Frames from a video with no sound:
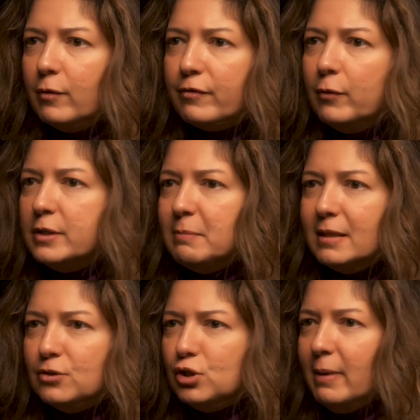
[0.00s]
forth, voice
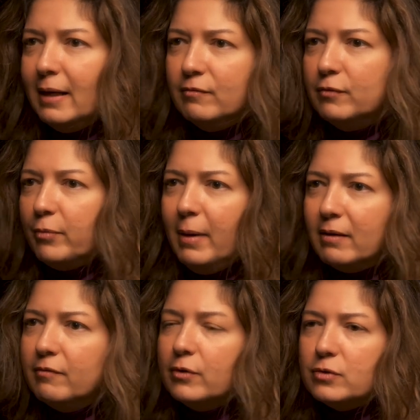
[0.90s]
messages, back
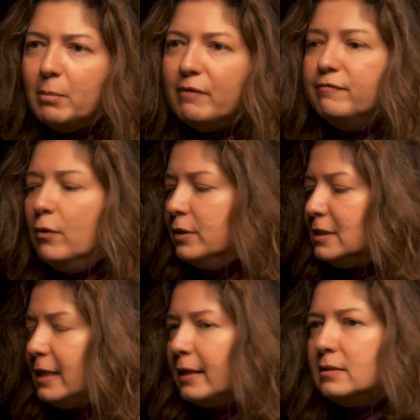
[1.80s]
and forth. So my phone
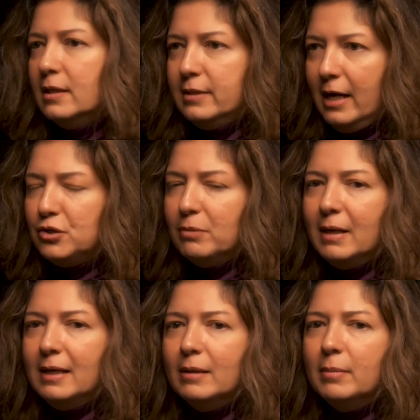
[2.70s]
is like attached at
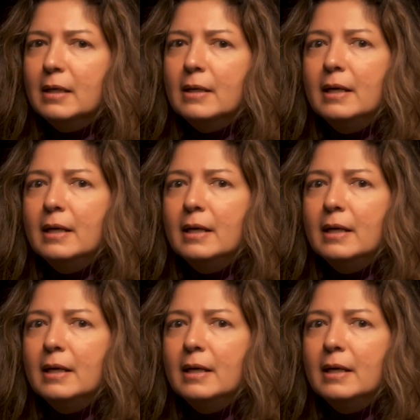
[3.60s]
my hip.